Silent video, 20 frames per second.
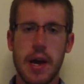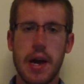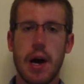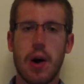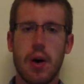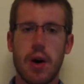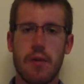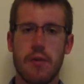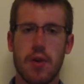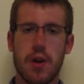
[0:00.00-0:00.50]

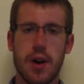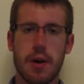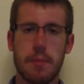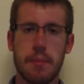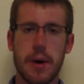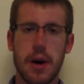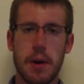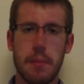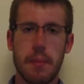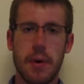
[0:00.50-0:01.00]
However,
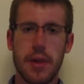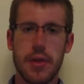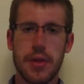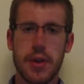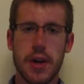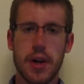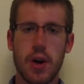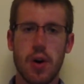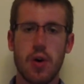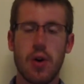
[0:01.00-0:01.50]
about a month
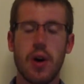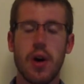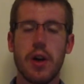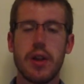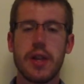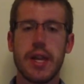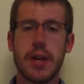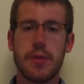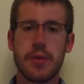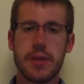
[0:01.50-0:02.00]

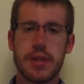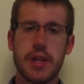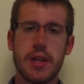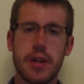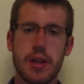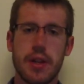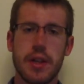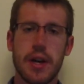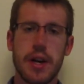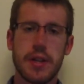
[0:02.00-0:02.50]
ago, they
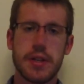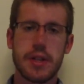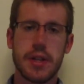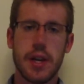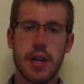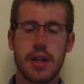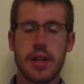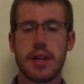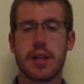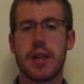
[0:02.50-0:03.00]
rescinded that,
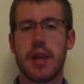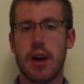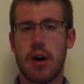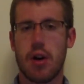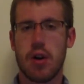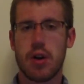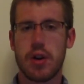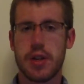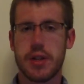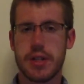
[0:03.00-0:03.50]
saying that they
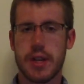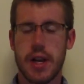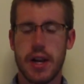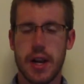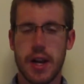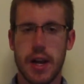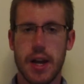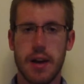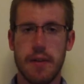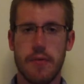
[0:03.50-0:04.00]
are
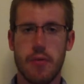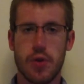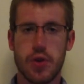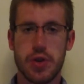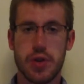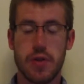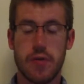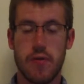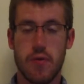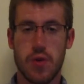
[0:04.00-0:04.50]
designing a
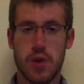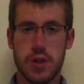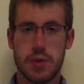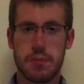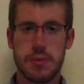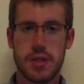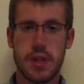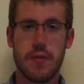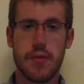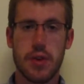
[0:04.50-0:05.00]
version
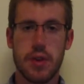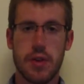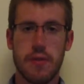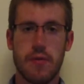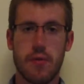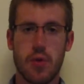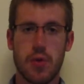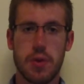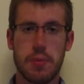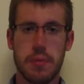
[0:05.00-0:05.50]
specifically
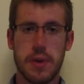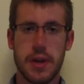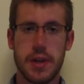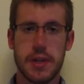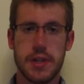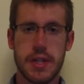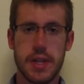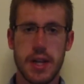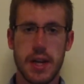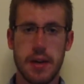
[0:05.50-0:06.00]
for the
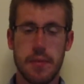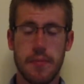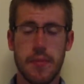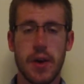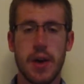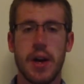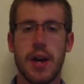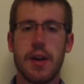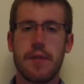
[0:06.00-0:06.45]
PC.